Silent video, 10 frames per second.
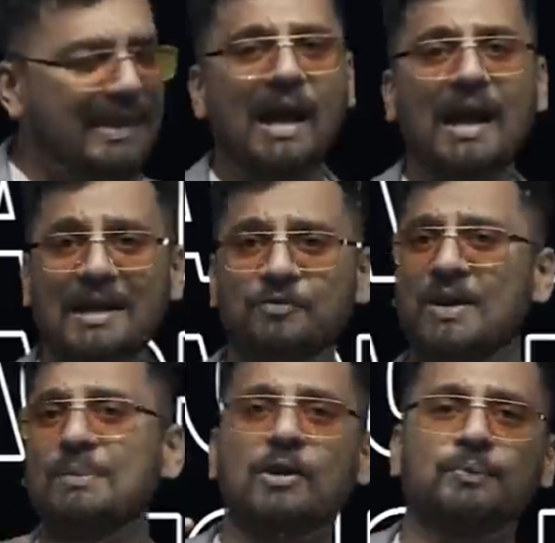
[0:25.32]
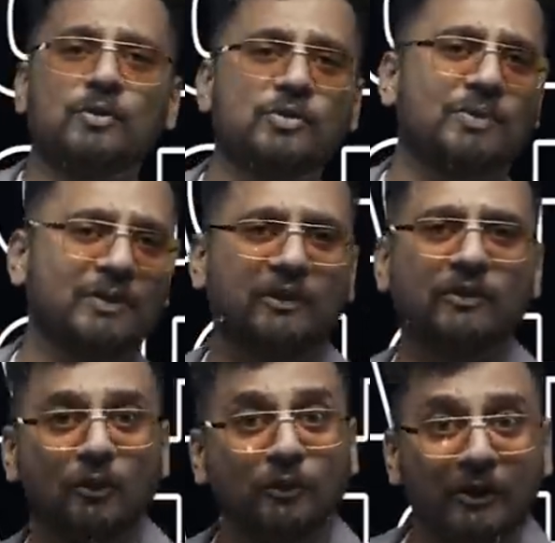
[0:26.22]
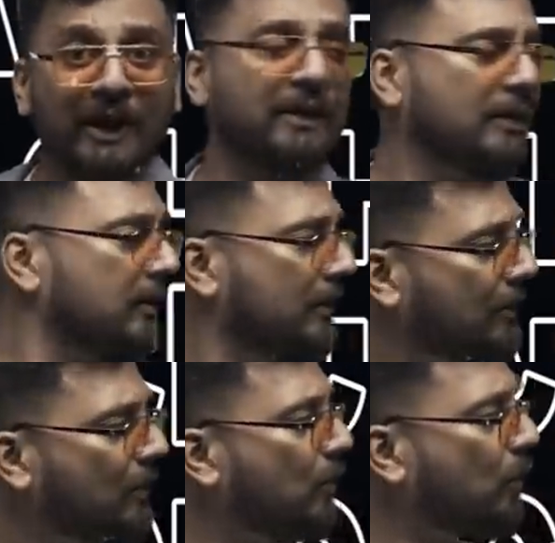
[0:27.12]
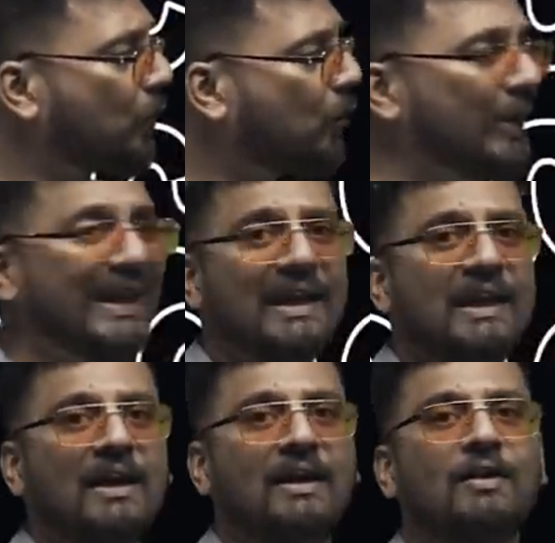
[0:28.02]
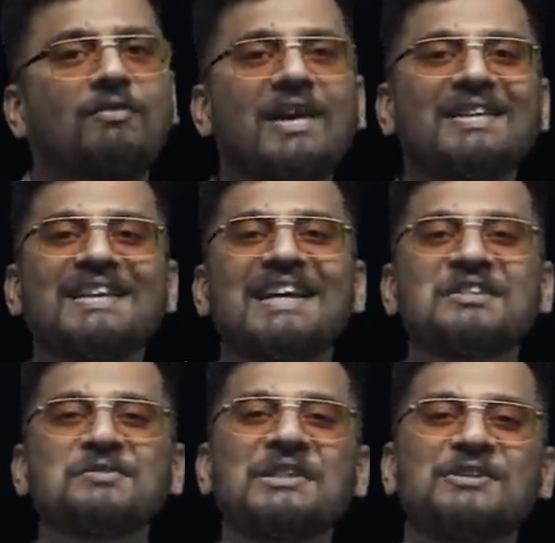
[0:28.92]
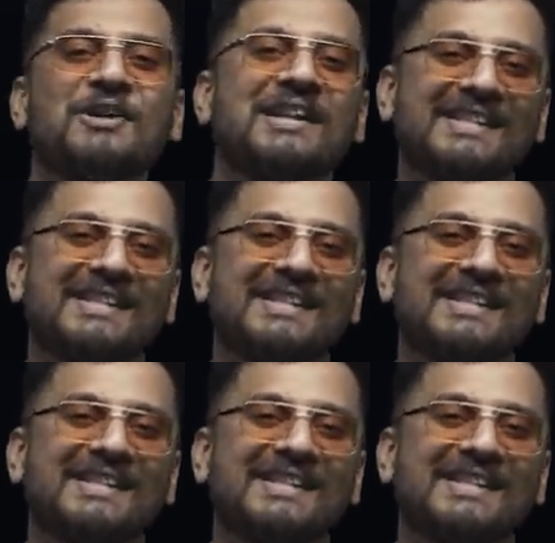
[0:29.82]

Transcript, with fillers: Yeah, and way more approachable. So today, we finally get to meet one.